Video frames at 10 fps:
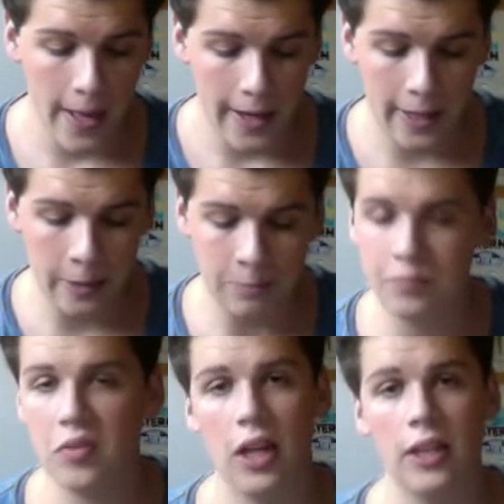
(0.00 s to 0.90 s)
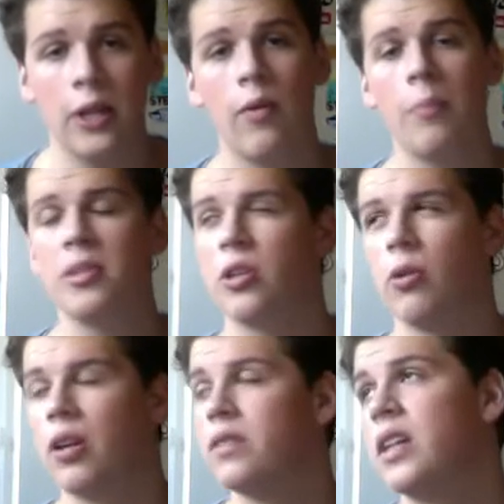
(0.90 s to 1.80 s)
And then Remy
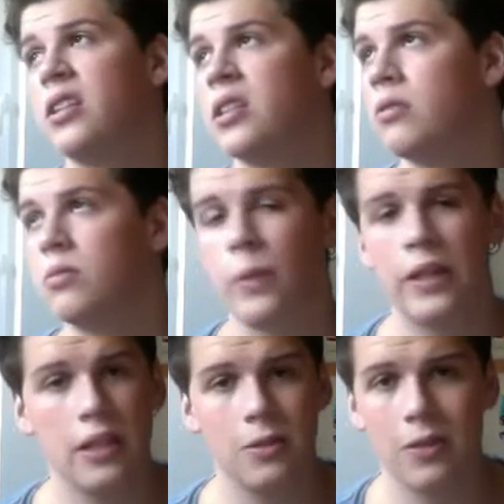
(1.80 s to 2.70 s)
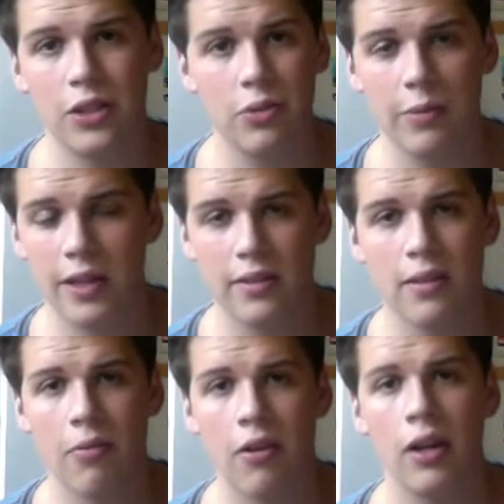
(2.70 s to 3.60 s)
scored after, 20, 22 minutes or something.